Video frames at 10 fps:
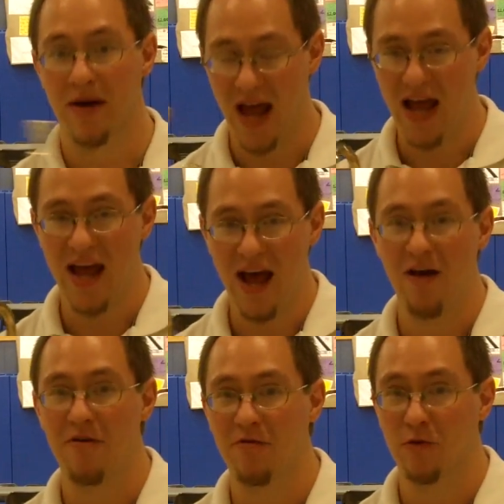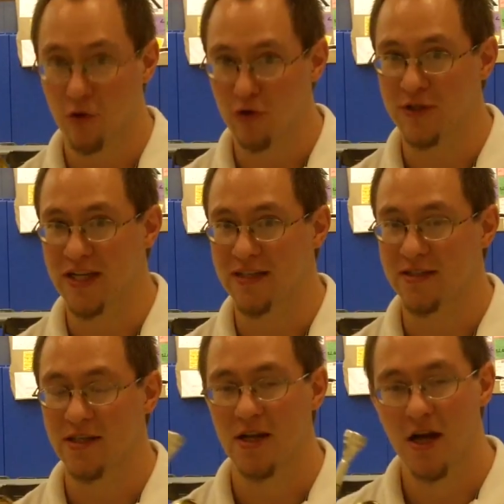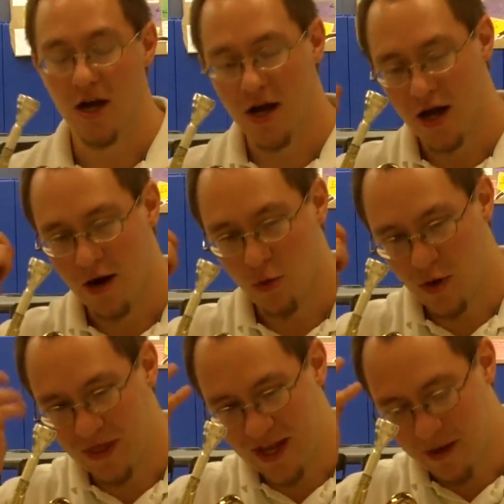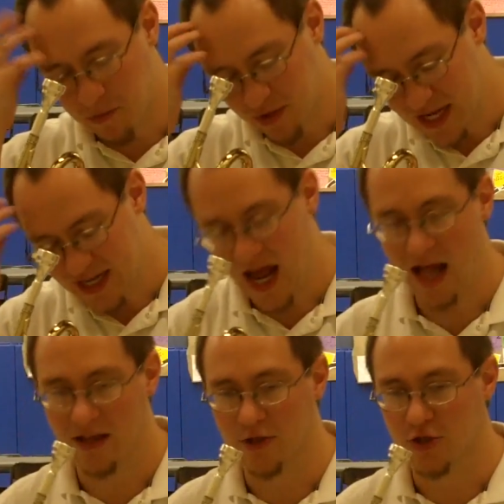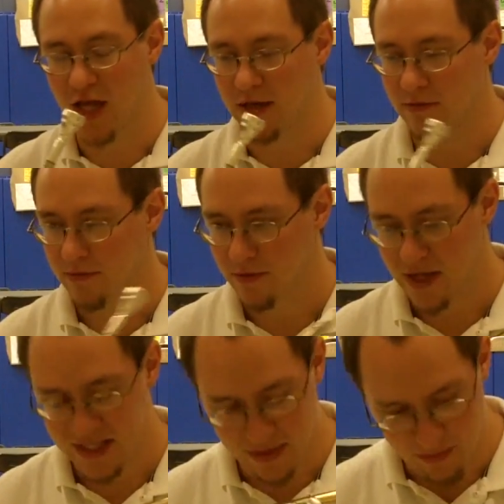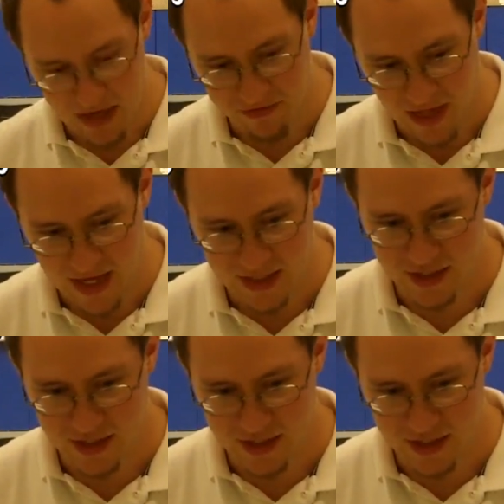but I have learned it with the complete knowledge that it's a B-flat